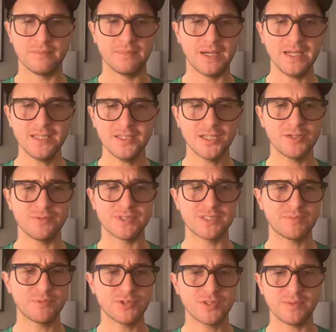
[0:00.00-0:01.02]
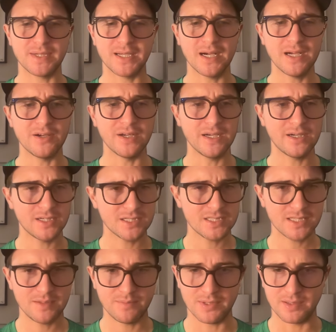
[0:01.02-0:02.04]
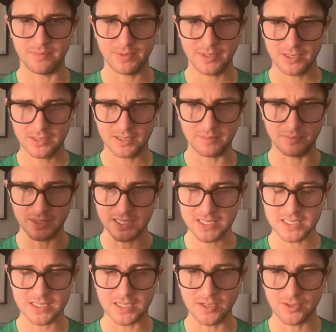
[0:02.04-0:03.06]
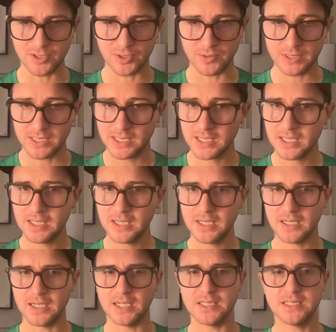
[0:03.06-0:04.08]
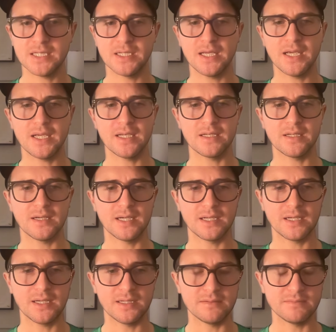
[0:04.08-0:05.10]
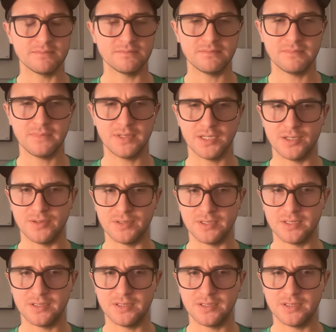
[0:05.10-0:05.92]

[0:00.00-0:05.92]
I thought it was supposed to be Kyle Harrison, but apparently Blake Snell going tonight. I got, you know,